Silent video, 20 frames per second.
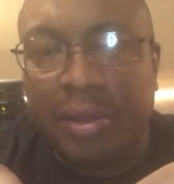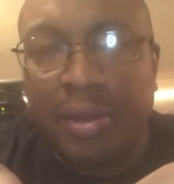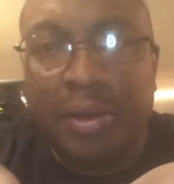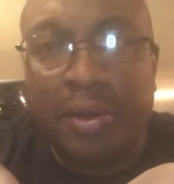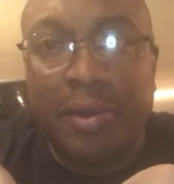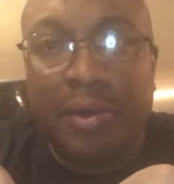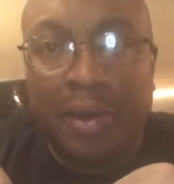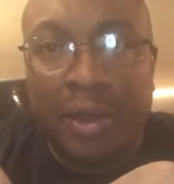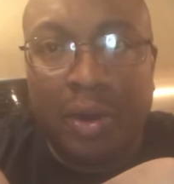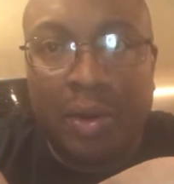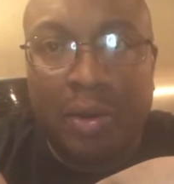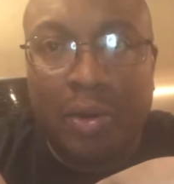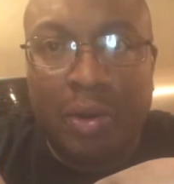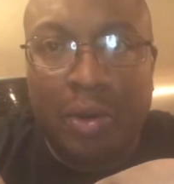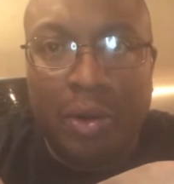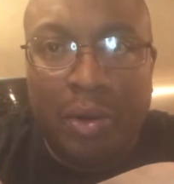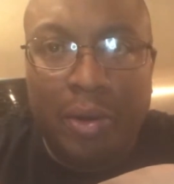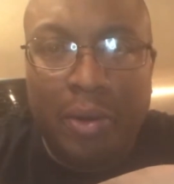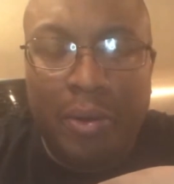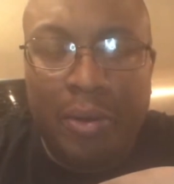
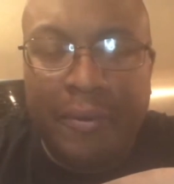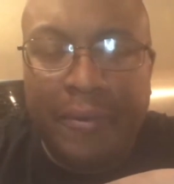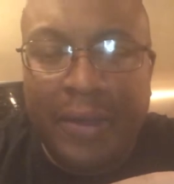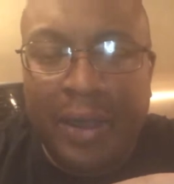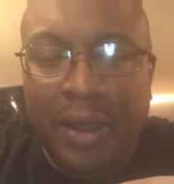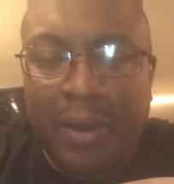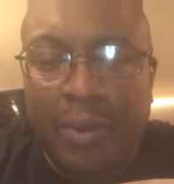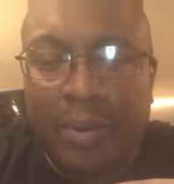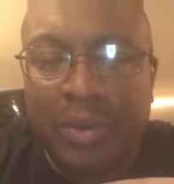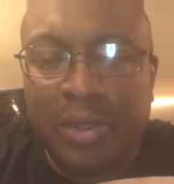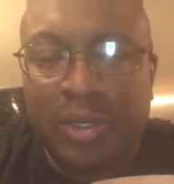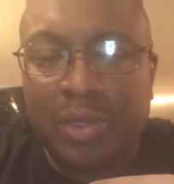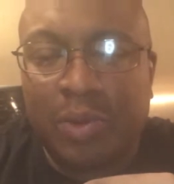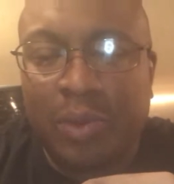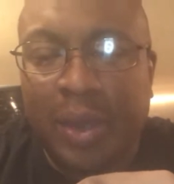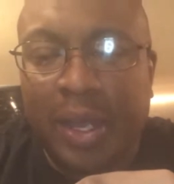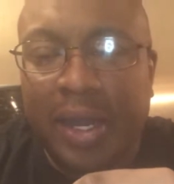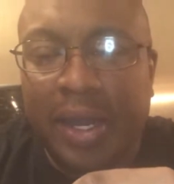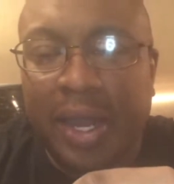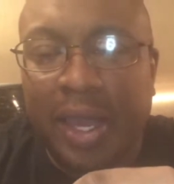Oil will find its
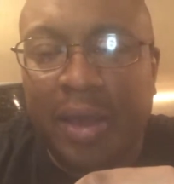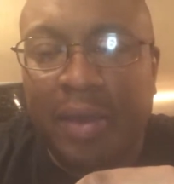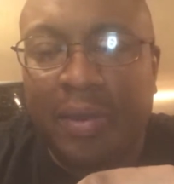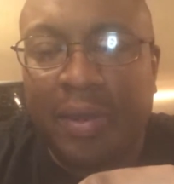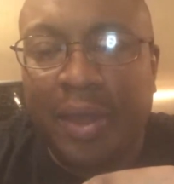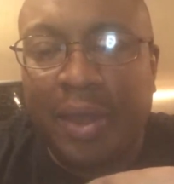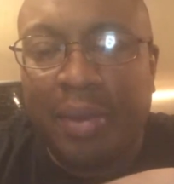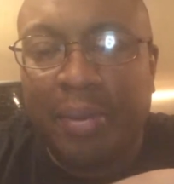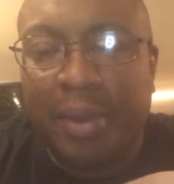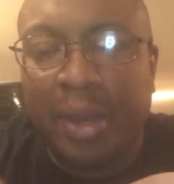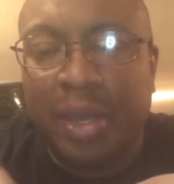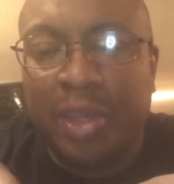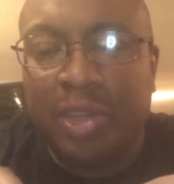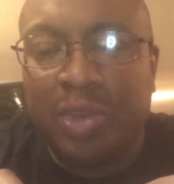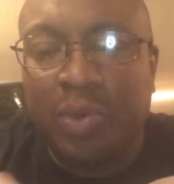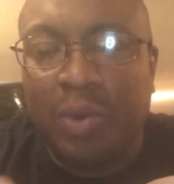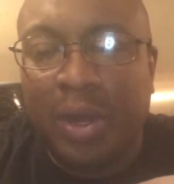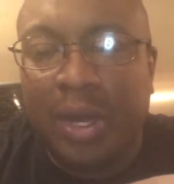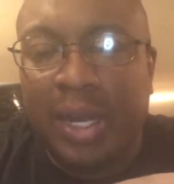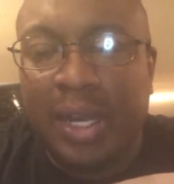way down there, but
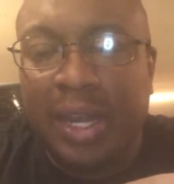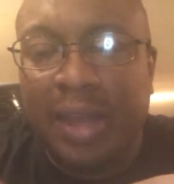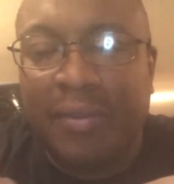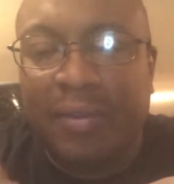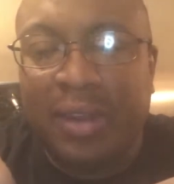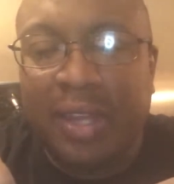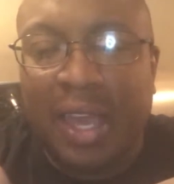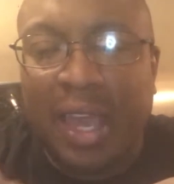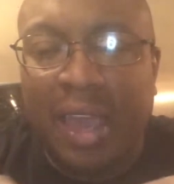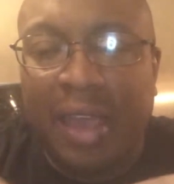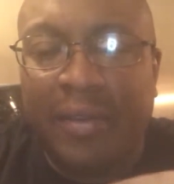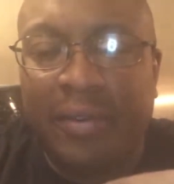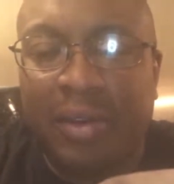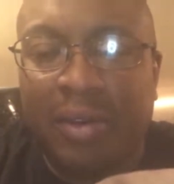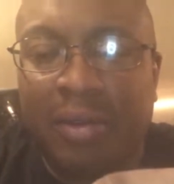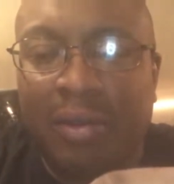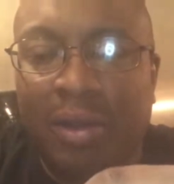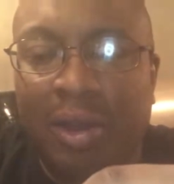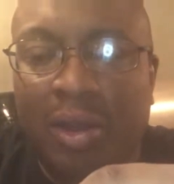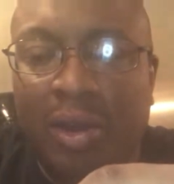you want to definitely have it
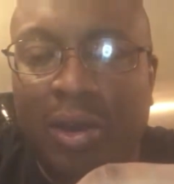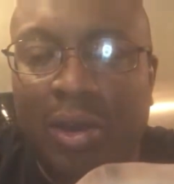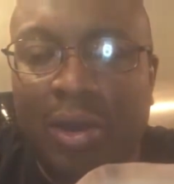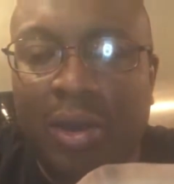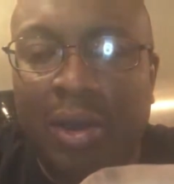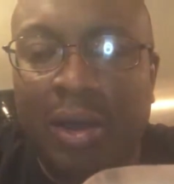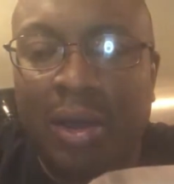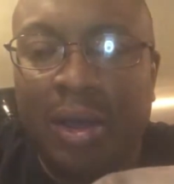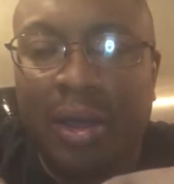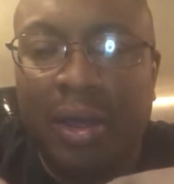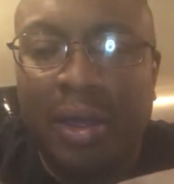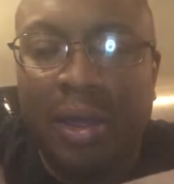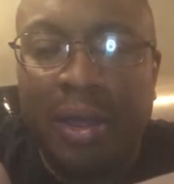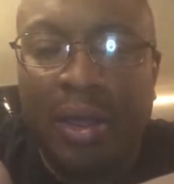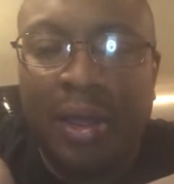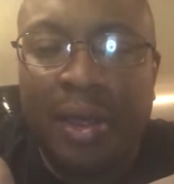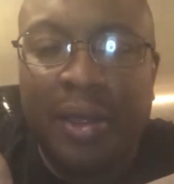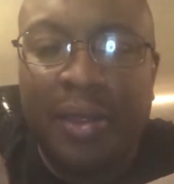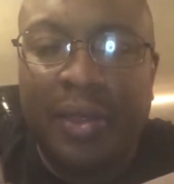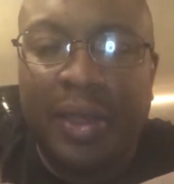along
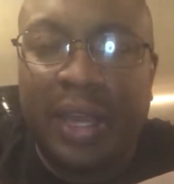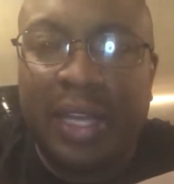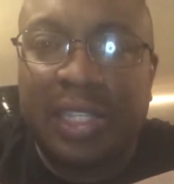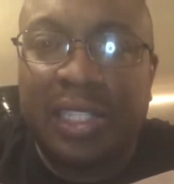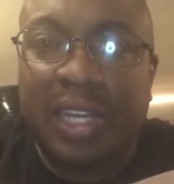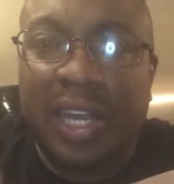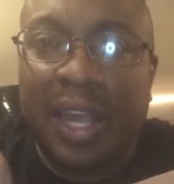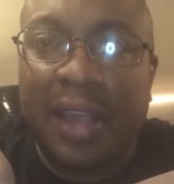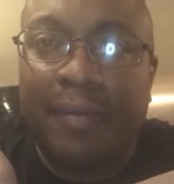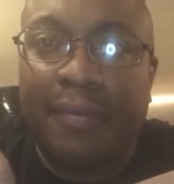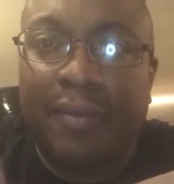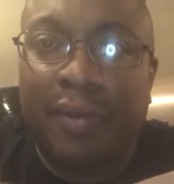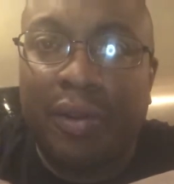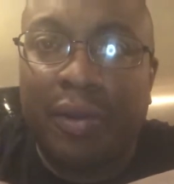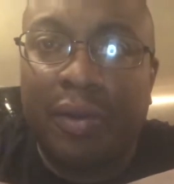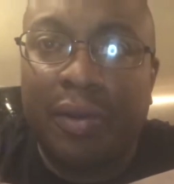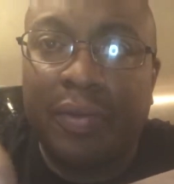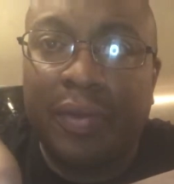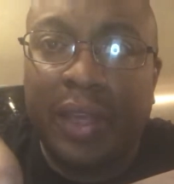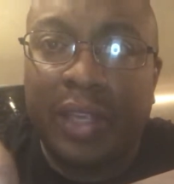that
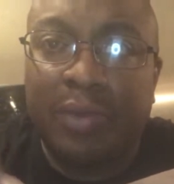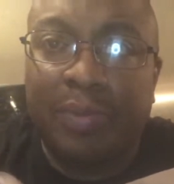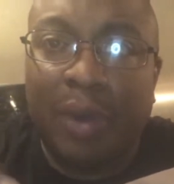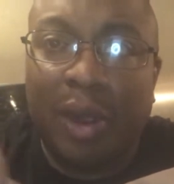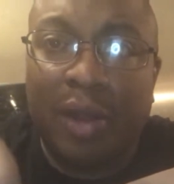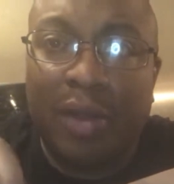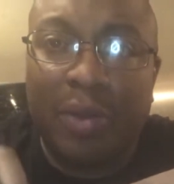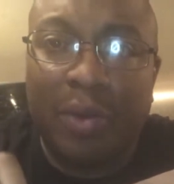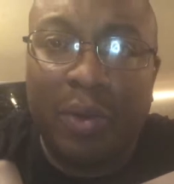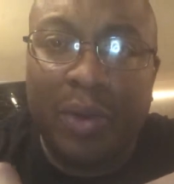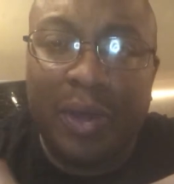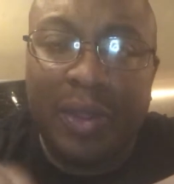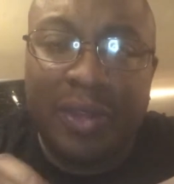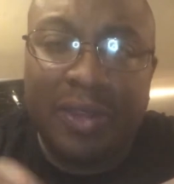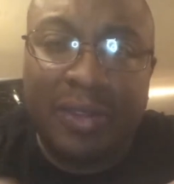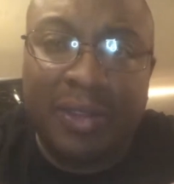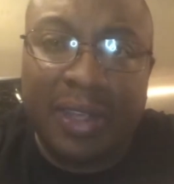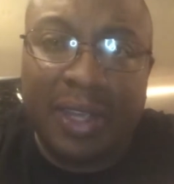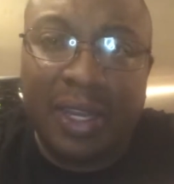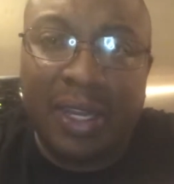chamfer. That's part of where the
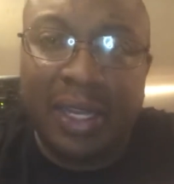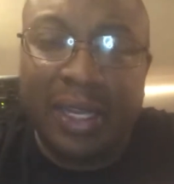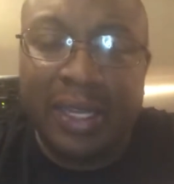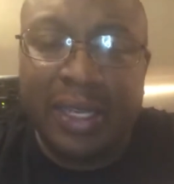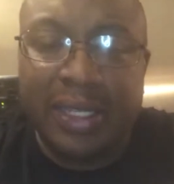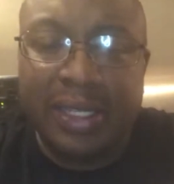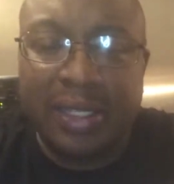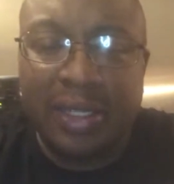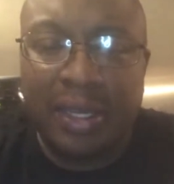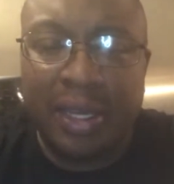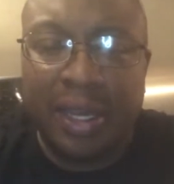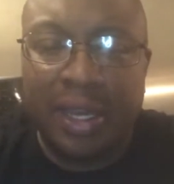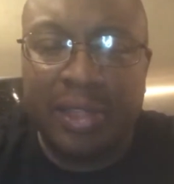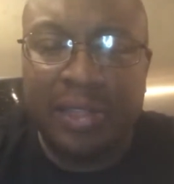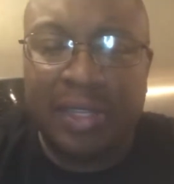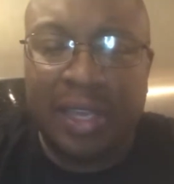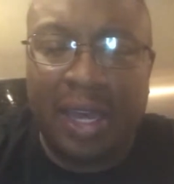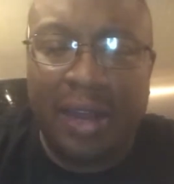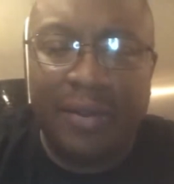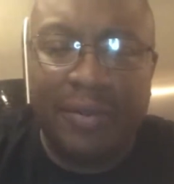seal is
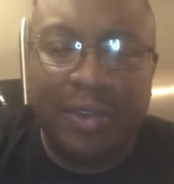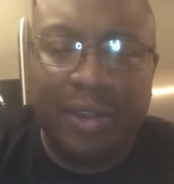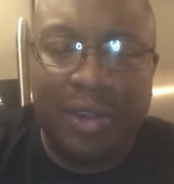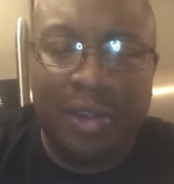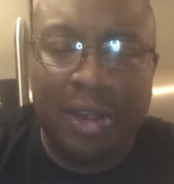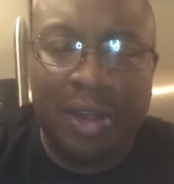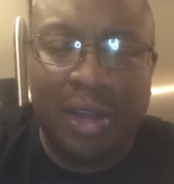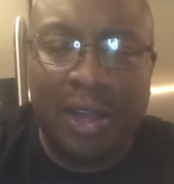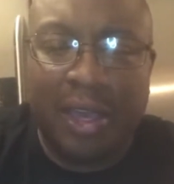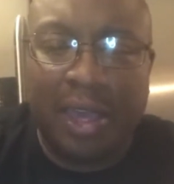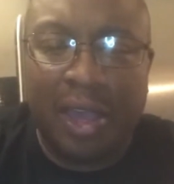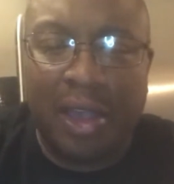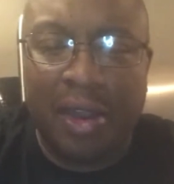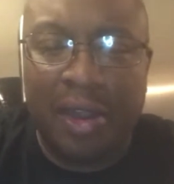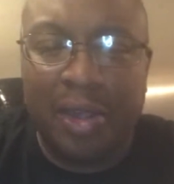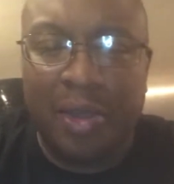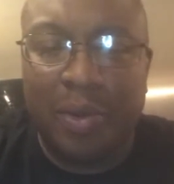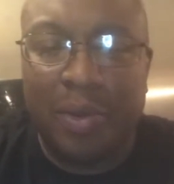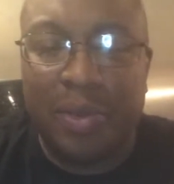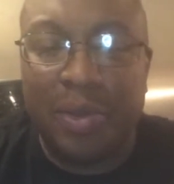inside of your
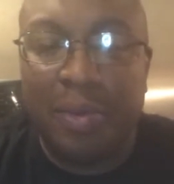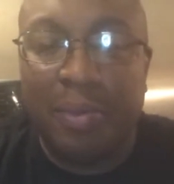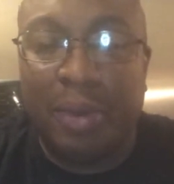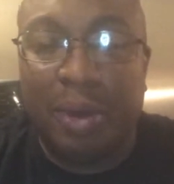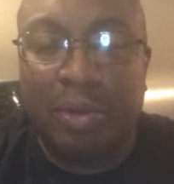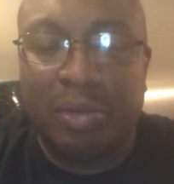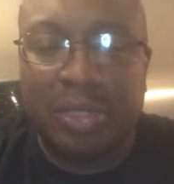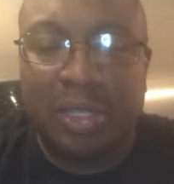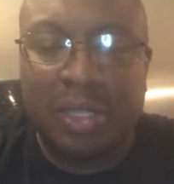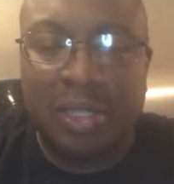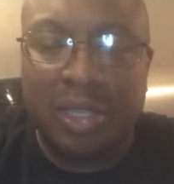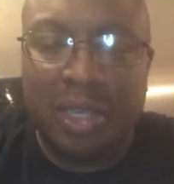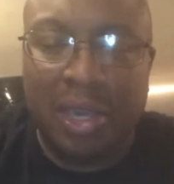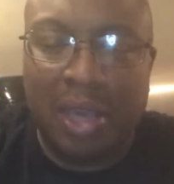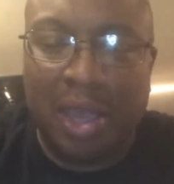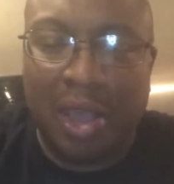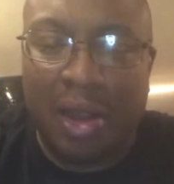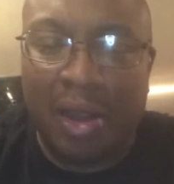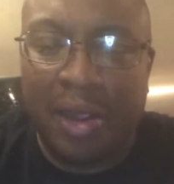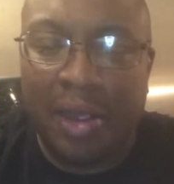carrier when your bolt sits in
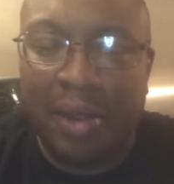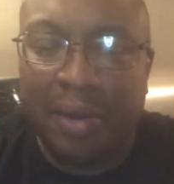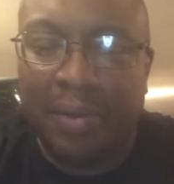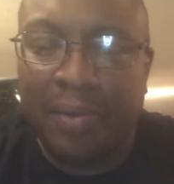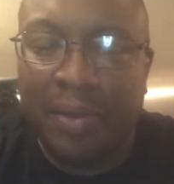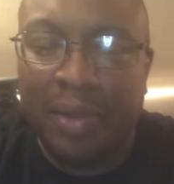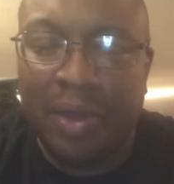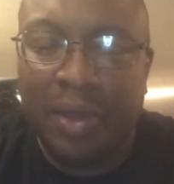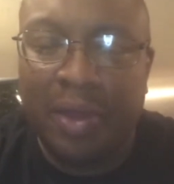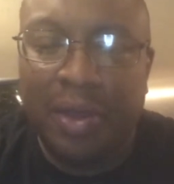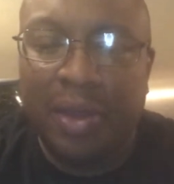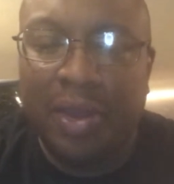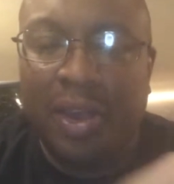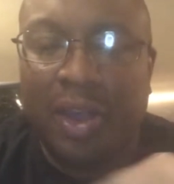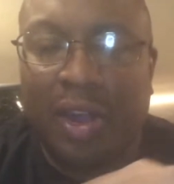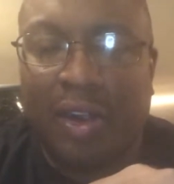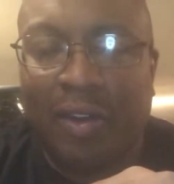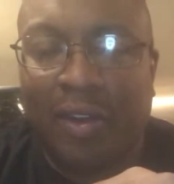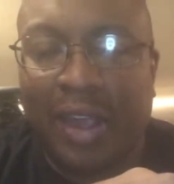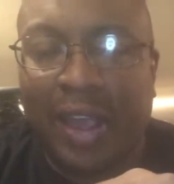your carrier.
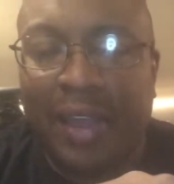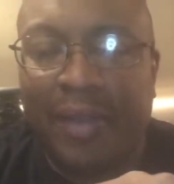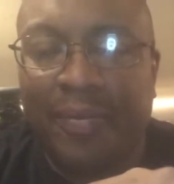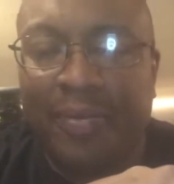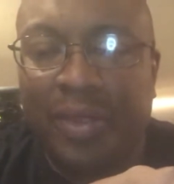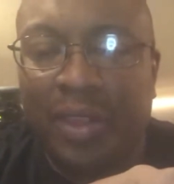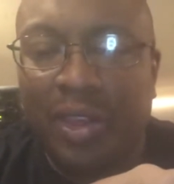All right.